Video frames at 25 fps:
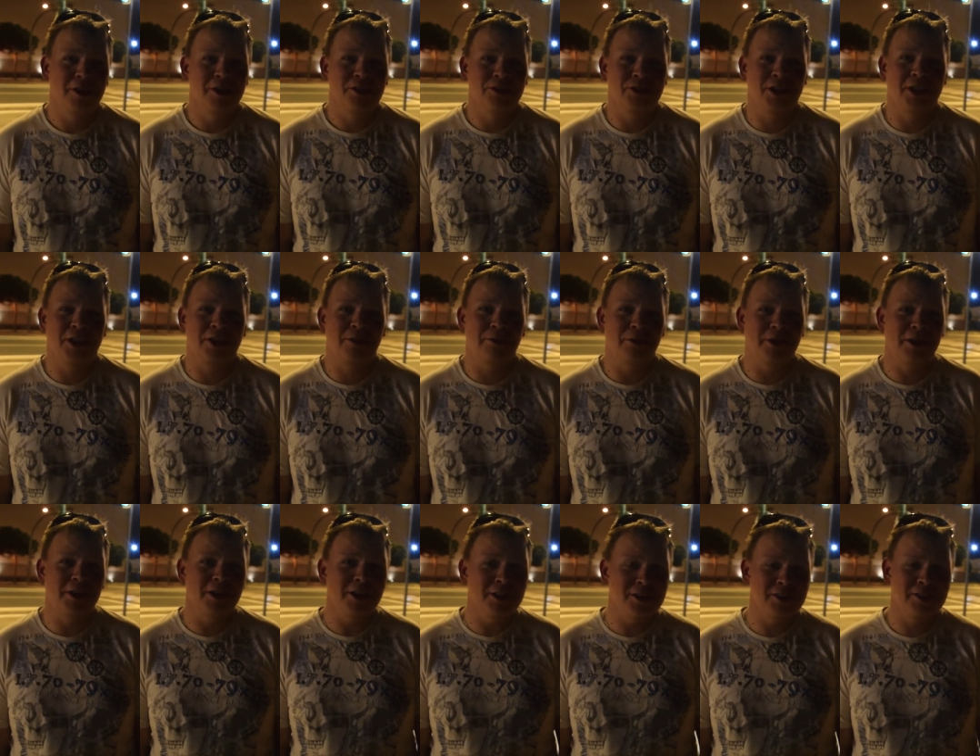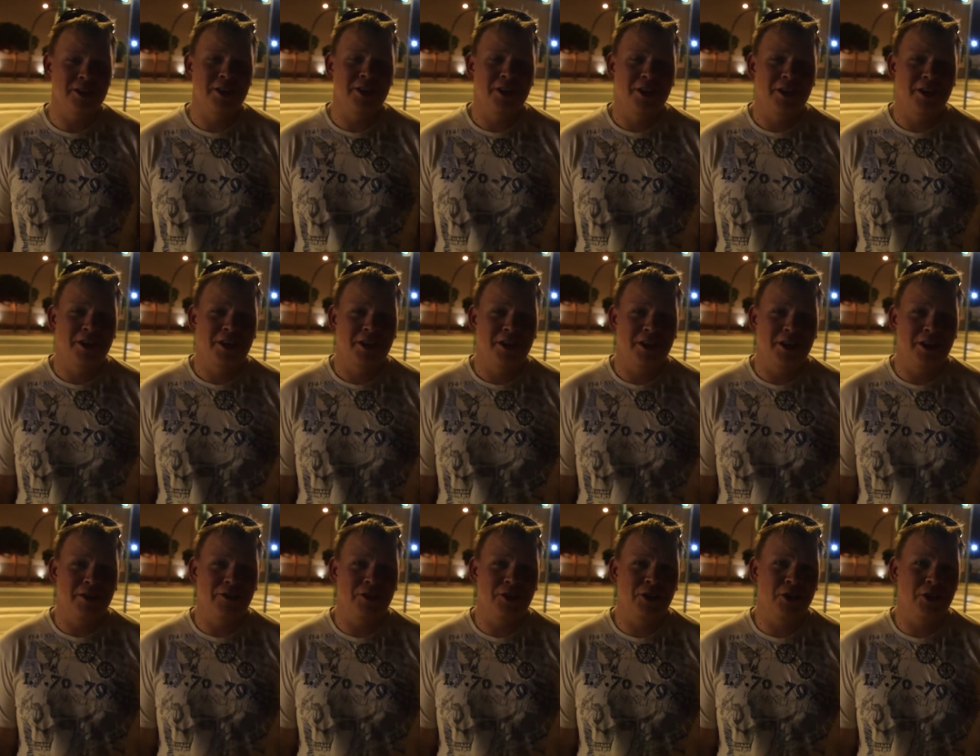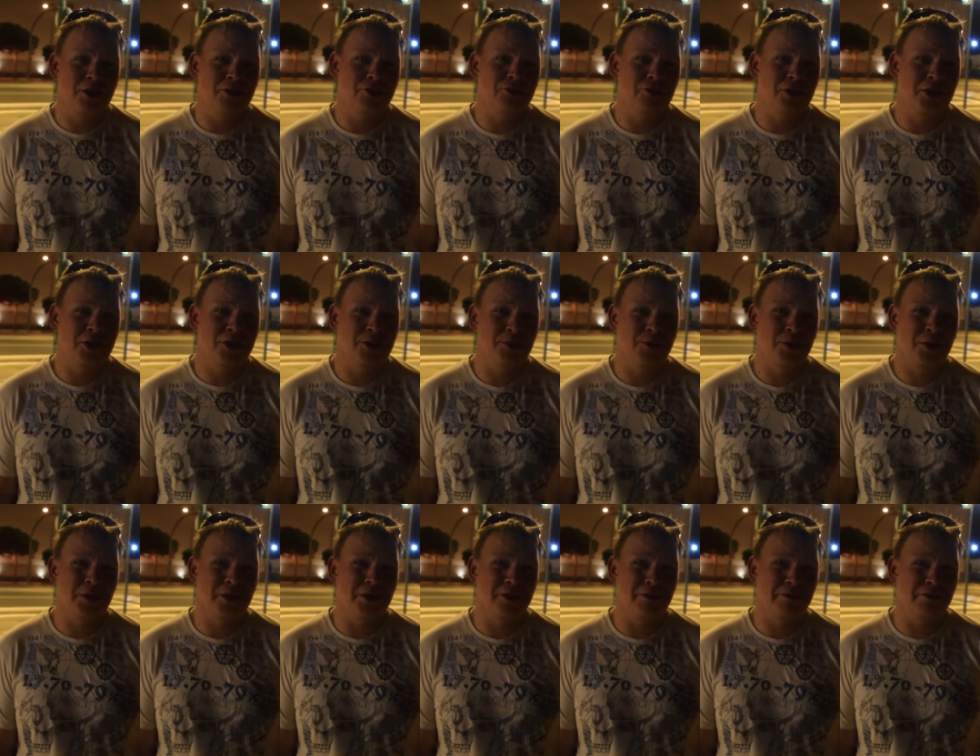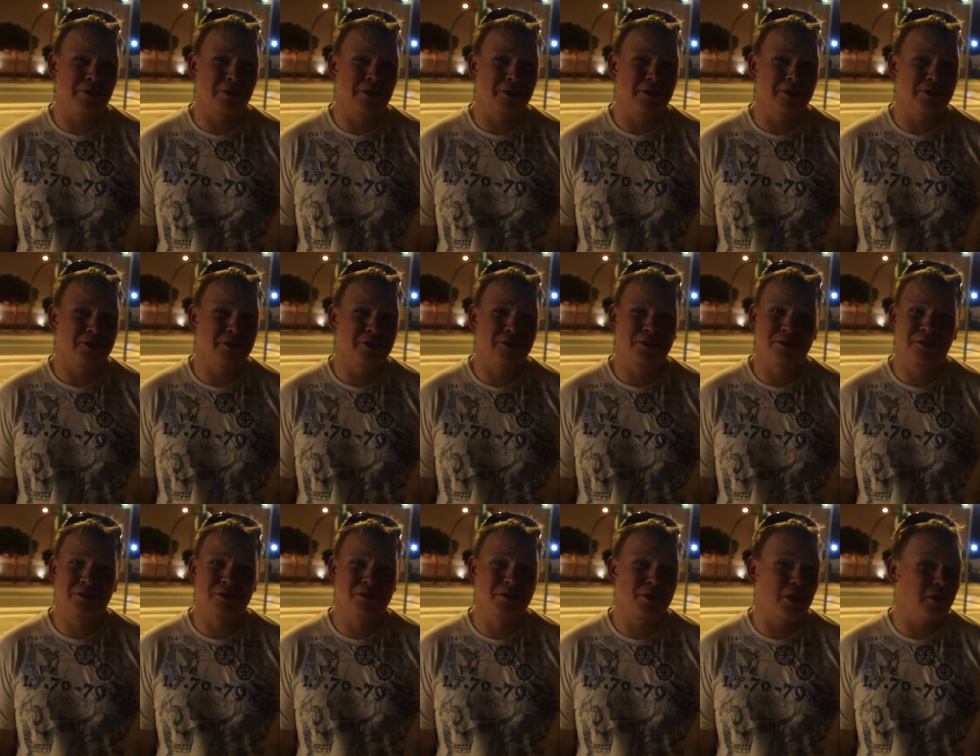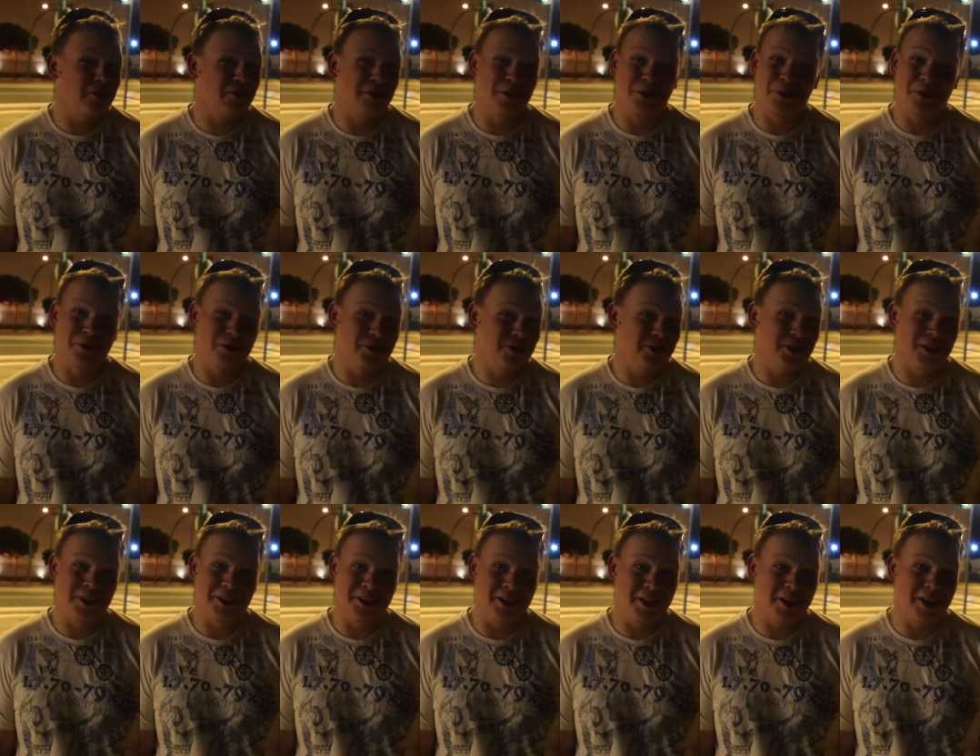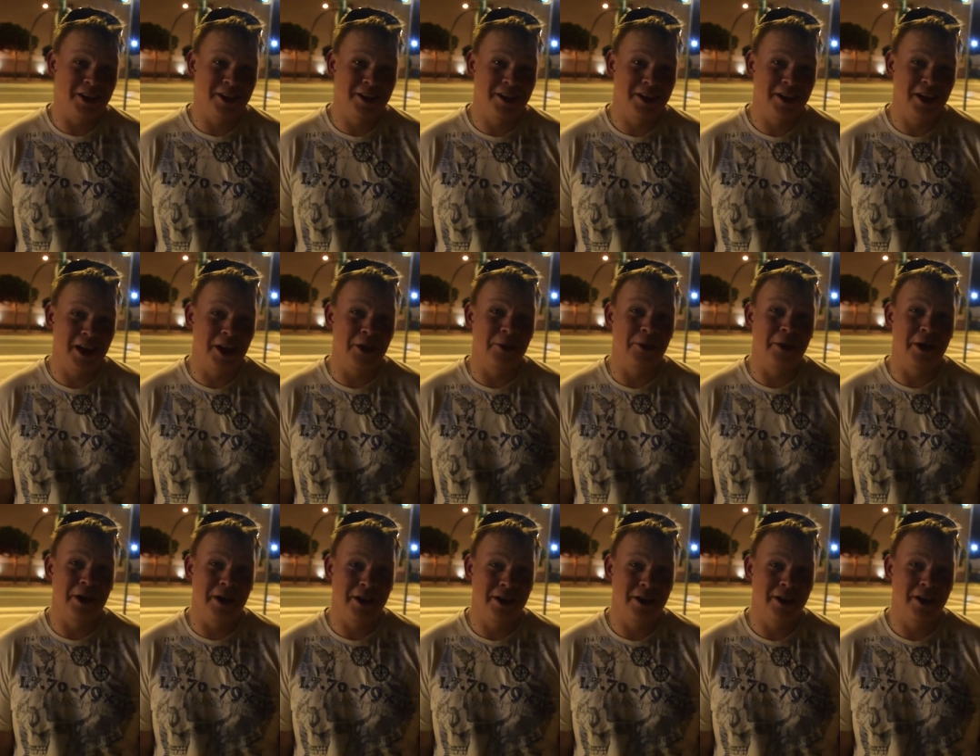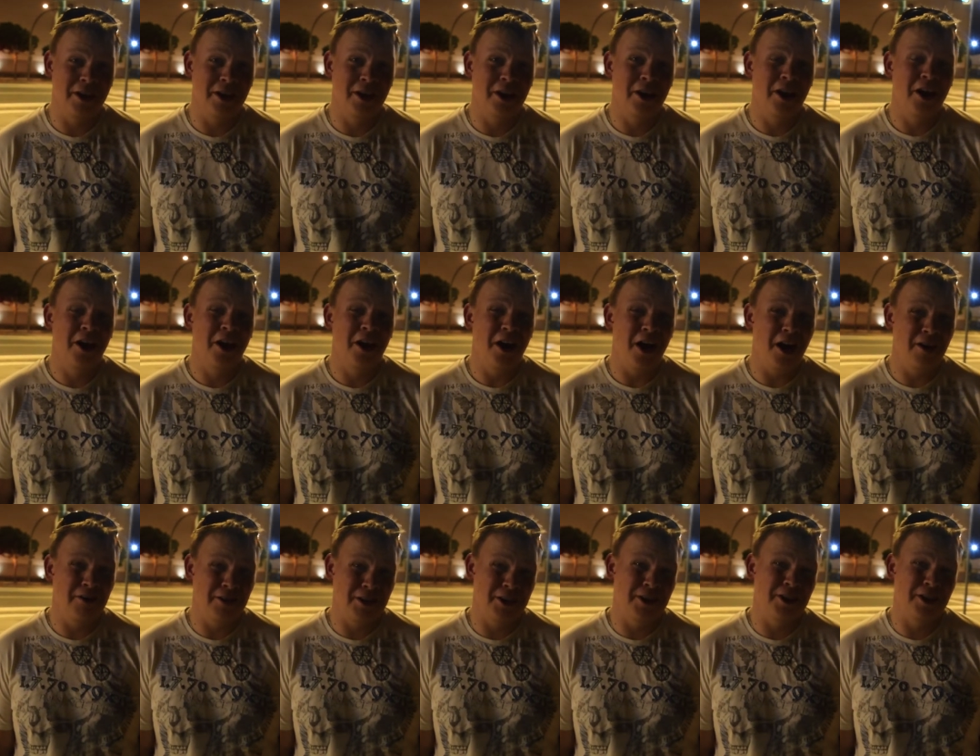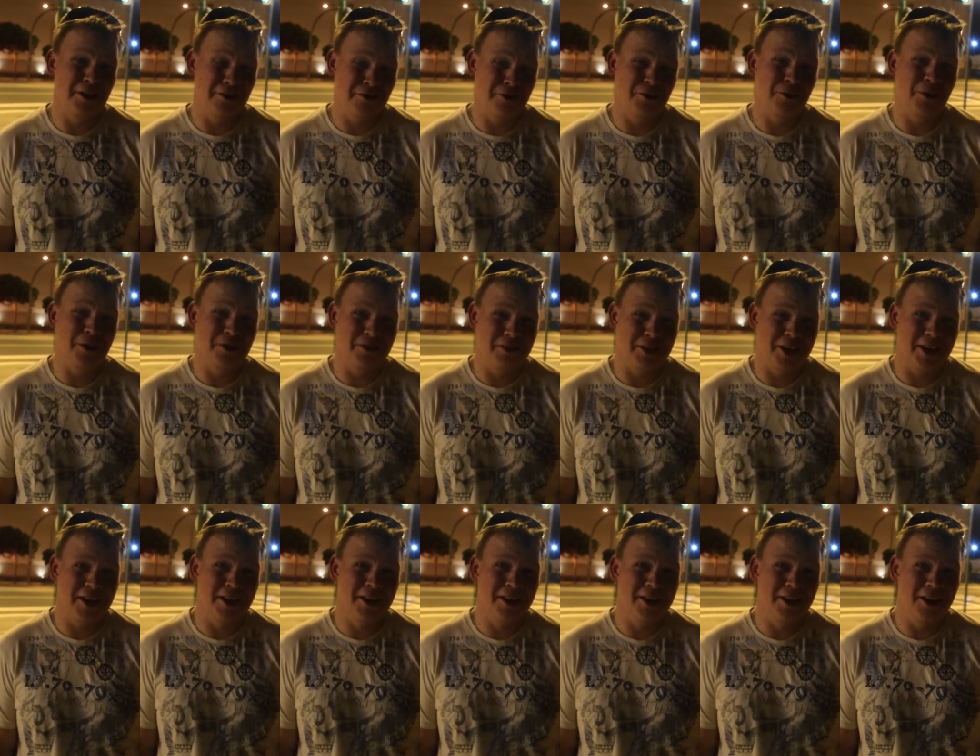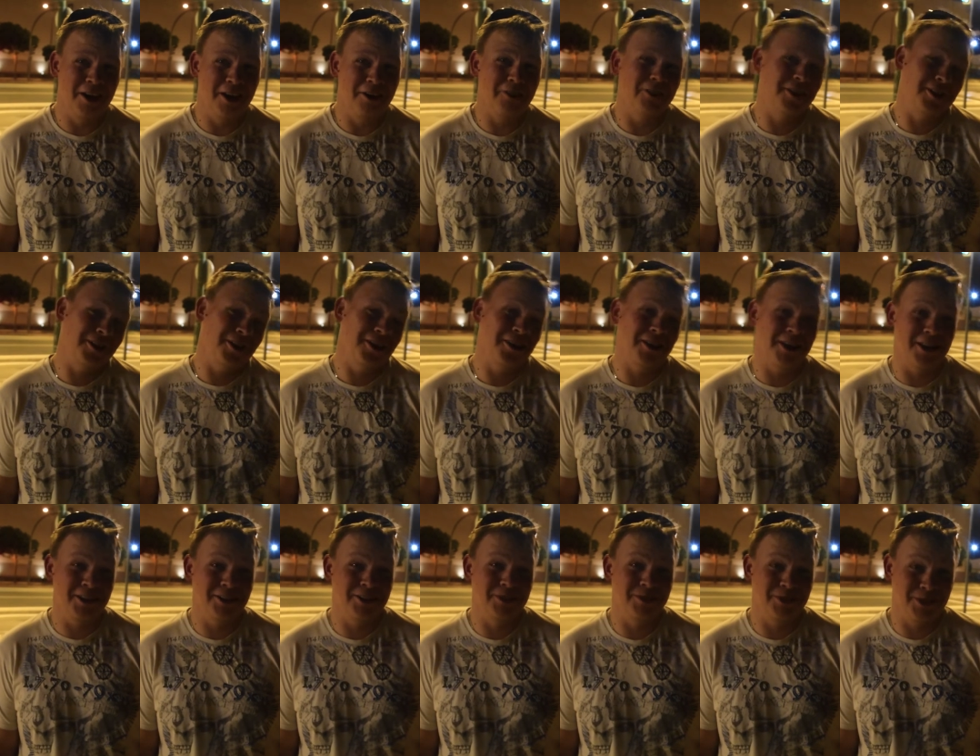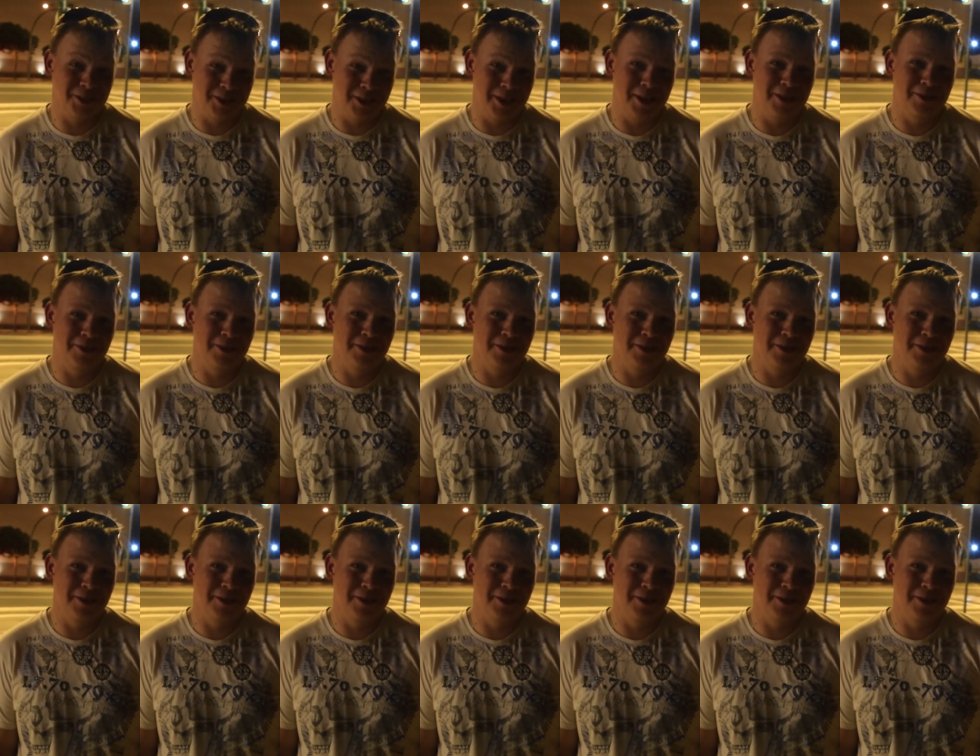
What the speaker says: Second one is, if you're going train spotting in France, don't go on a Sunday. Anyway, I've had enough for one day. I'm going to go and get some sleep.